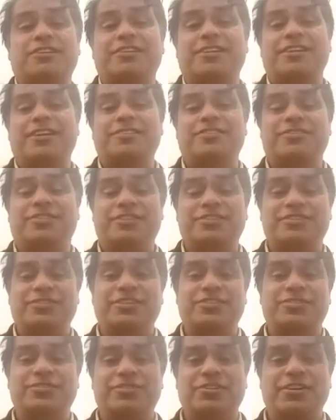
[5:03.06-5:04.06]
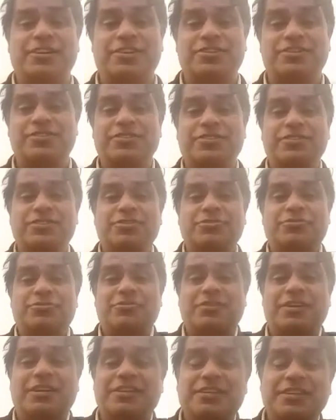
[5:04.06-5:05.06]
crisis is caused due
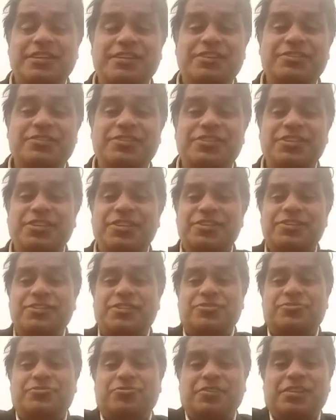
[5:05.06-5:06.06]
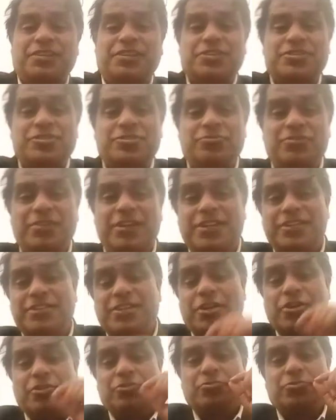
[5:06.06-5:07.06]
to these Australian students
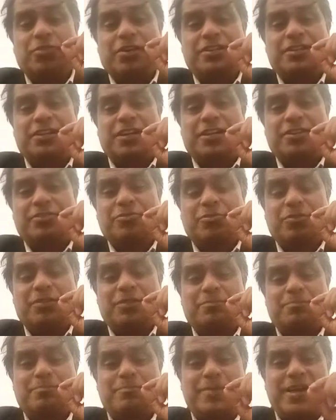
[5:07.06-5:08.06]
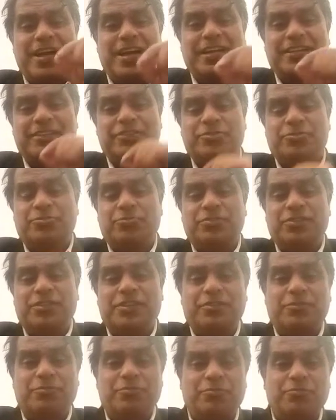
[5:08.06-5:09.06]
who are not going back to
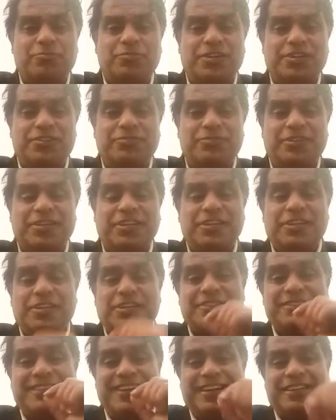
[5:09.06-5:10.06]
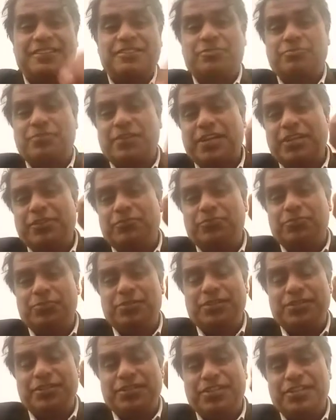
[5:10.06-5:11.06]
their home country. That's why
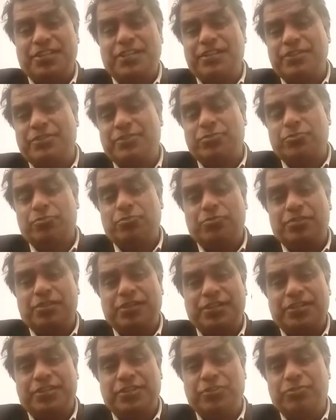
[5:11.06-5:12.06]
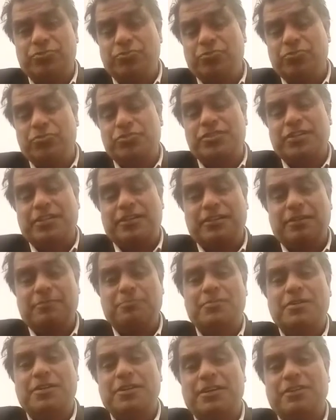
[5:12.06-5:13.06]
we need to reduce the
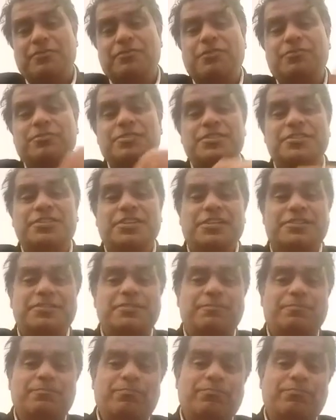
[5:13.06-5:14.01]
number of the visas.